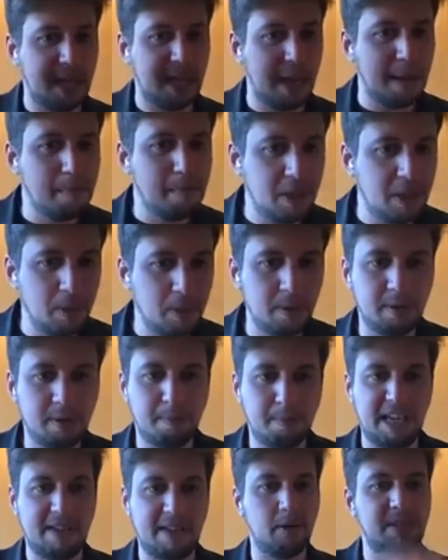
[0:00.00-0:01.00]
Amplitude,
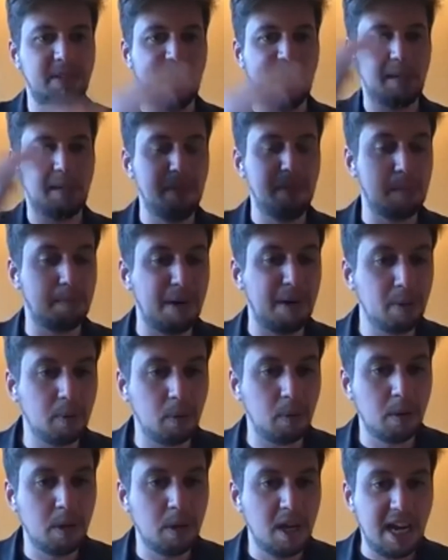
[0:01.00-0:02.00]
platforms like Mixpanel,